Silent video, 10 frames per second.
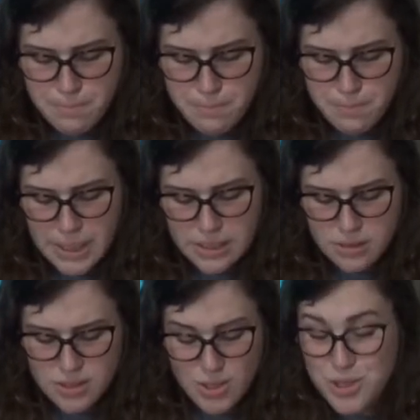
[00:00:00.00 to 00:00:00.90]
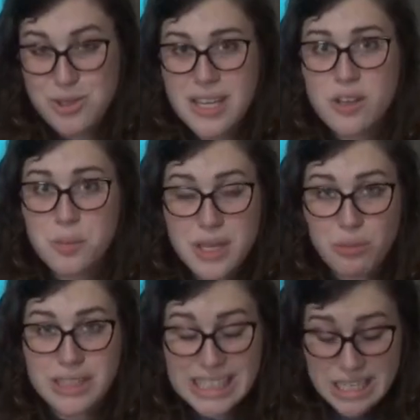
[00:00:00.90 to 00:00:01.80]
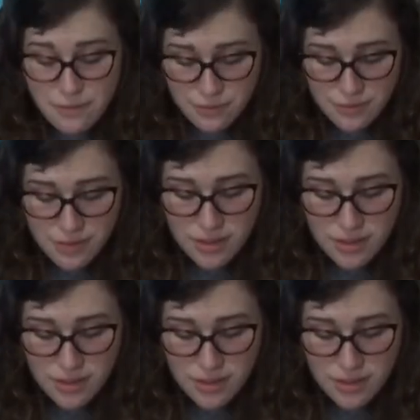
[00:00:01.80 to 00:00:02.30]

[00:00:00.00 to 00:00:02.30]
But don't you think it'll be a relief?